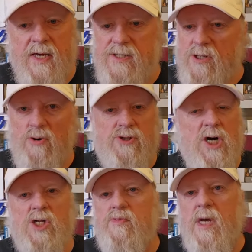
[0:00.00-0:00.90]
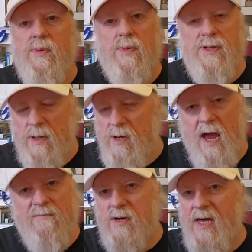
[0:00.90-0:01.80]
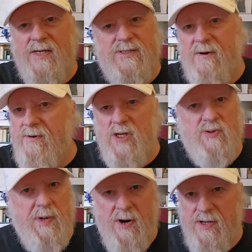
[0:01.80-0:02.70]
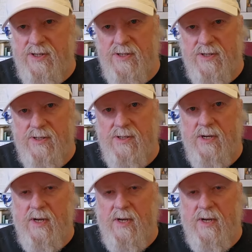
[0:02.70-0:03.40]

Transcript: is, don't judge people. Everyone has different experiences.